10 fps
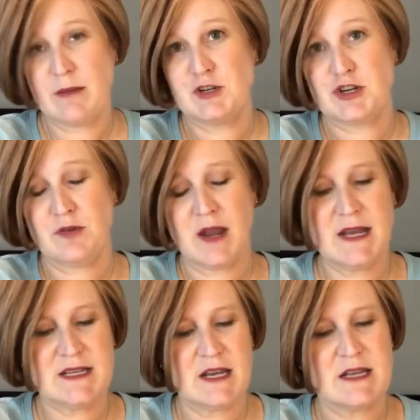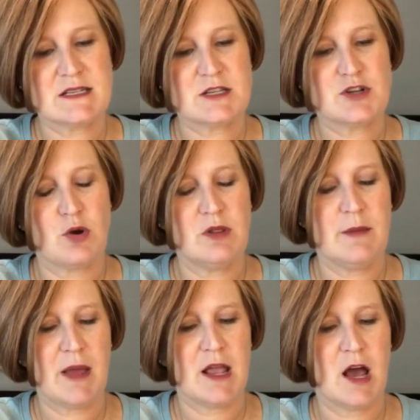I'm sure that I did because it's
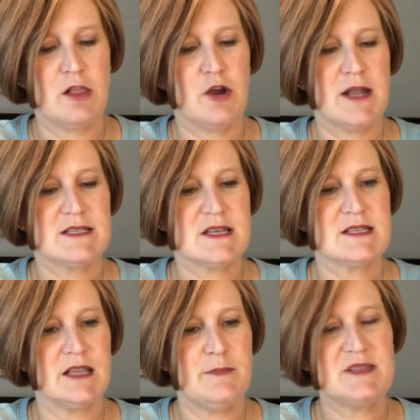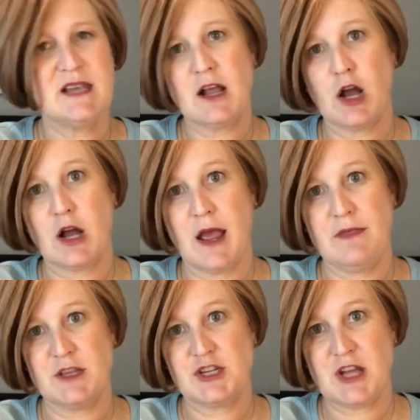totally my color. It's this lipstick
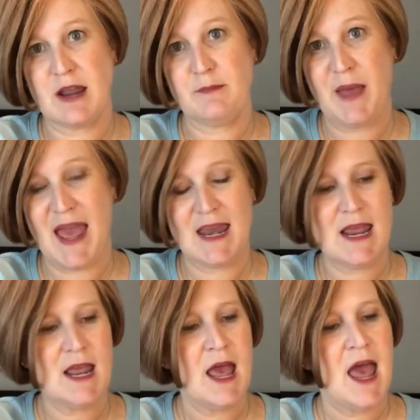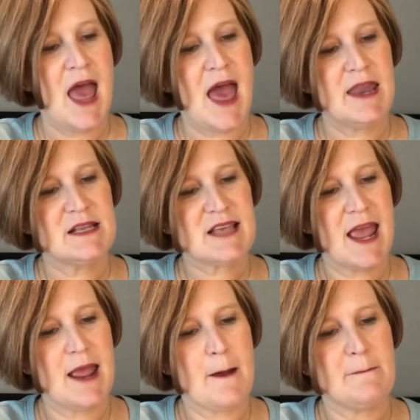in the shade Penny, and it's
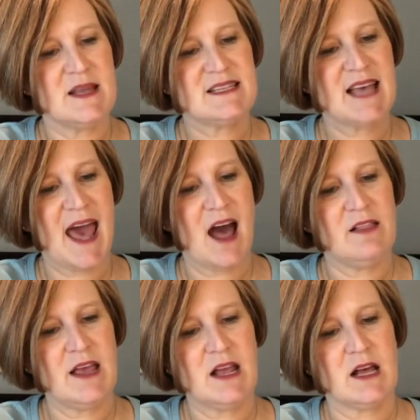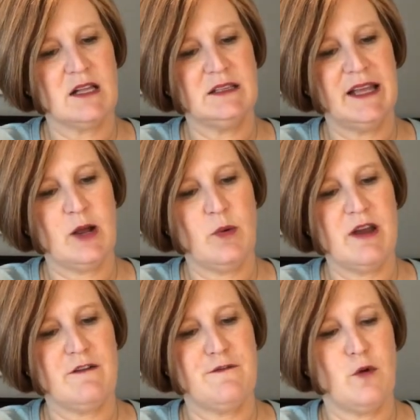a metallic
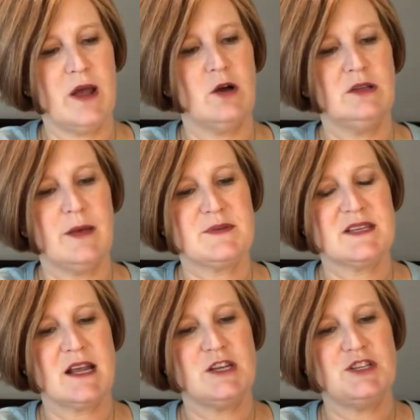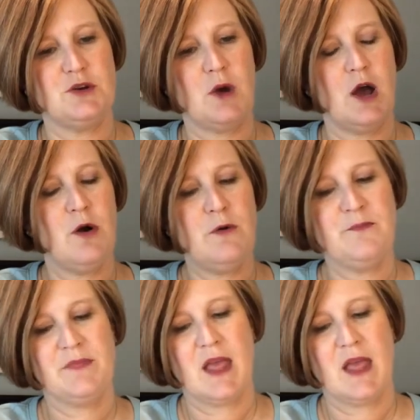liquid foil lipstick duo.